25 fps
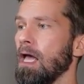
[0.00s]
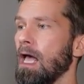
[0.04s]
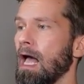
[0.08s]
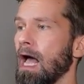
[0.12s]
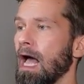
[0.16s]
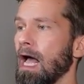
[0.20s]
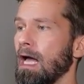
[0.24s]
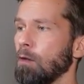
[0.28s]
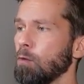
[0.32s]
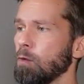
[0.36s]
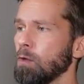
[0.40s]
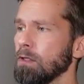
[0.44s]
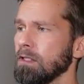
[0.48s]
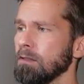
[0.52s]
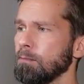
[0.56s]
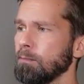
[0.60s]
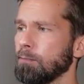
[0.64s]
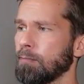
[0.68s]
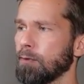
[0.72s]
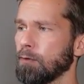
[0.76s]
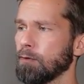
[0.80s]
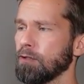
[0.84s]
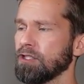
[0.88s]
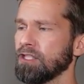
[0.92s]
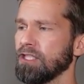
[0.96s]
I will
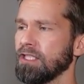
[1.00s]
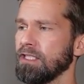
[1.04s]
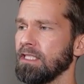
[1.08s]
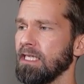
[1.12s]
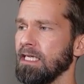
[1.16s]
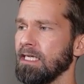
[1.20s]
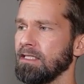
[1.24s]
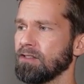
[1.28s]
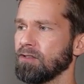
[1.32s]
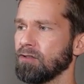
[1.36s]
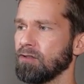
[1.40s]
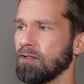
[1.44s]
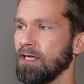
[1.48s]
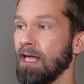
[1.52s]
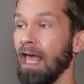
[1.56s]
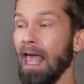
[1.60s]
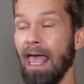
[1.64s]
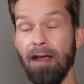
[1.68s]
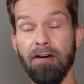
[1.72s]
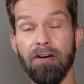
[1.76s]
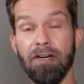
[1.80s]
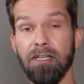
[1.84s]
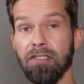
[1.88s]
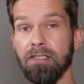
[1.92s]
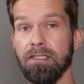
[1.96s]
push it into an
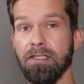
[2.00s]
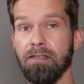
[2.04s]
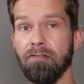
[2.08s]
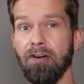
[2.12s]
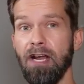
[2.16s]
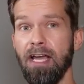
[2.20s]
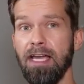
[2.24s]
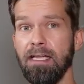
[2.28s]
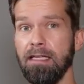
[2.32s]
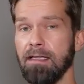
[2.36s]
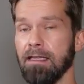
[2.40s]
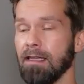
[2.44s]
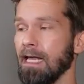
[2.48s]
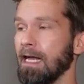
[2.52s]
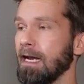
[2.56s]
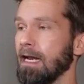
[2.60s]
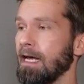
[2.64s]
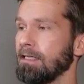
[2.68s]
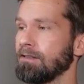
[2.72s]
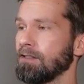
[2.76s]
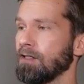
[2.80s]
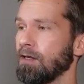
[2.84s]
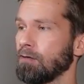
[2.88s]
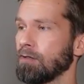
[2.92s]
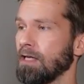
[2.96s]
errors array that I
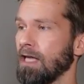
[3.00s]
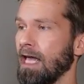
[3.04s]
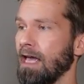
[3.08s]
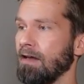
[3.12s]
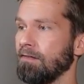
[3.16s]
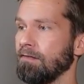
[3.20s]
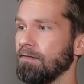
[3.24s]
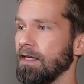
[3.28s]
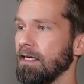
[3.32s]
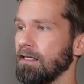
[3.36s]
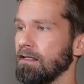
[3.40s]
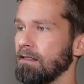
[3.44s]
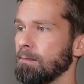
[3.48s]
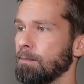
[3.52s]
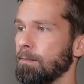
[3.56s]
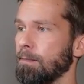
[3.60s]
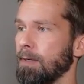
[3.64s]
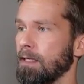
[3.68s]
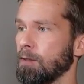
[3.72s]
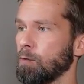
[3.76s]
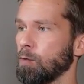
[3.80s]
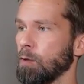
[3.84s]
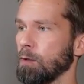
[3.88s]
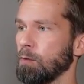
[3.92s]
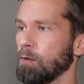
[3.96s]
don't have yet,
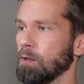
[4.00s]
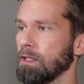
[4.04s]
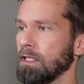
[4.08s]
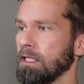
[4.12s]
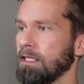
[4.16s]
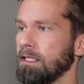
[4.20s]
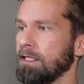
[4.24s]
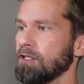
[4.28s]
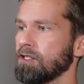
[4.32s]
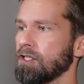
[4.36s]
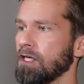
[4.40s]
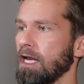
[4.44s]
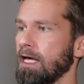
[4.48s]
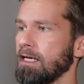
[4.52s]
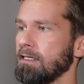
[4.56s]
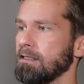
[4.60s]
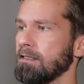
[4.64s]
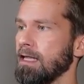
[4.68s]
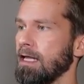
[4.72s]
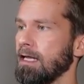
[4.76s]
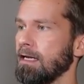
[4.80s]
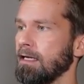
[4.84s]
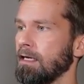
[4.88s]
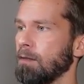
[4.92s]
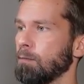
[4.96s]
but we will initialize
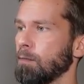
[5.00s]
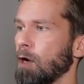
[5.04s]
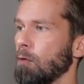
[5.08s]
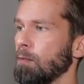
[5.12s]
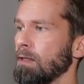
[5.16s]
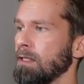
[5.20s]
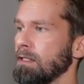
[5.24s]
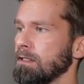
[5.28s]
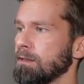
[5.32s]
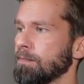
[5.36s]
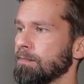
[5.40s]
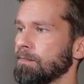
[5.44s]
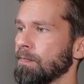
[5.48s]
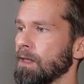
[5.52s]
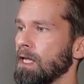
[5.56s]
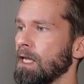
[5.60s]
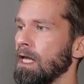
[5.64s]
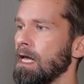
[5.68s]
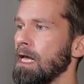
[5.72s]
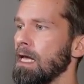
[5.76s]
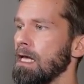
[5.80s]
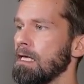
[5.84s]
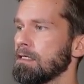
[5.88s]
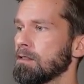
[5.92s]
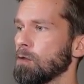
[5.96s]
that in a moment.
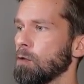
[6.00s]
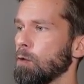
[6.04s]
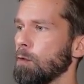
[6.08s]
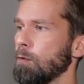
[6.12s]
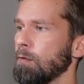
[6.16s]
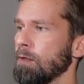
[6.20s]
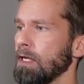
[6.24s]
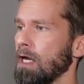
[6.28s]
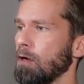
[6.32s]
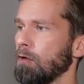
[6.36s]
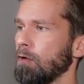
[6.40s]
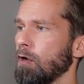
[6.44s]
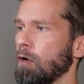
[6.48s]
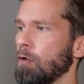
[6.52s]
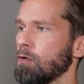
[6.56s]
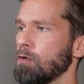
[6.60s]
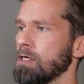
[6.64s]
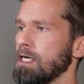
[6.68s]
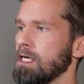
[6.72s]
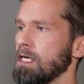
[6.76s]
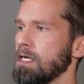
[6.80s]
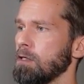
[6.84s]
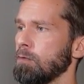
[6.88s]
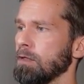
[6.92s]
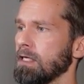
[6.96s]
So when we now go
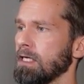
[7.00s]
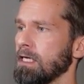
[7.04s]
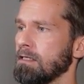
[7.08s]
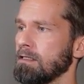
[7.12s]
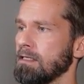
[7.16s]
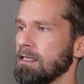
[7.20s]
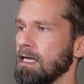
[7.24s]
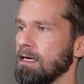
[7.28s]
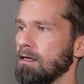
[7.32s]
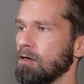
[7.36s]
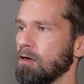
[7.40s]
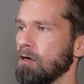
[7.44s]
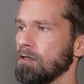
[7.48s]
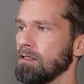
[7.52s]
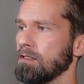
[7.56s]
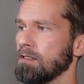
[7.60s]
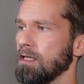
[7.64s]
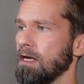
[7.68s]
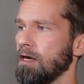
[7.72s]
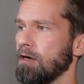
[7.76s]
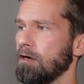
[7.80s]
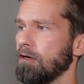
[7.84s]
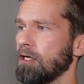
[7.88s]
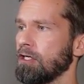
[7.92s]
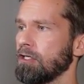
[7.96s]
here, we can say const
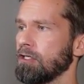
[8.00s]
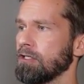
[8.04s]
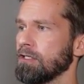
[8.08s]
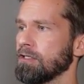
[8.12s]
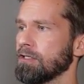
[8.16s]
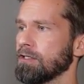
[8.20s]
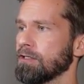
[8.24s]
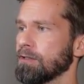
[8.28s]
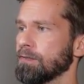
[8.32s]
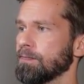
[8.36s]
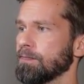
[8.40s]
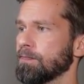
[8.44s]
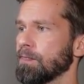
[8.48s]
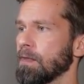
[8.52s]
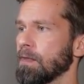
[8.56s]
errors,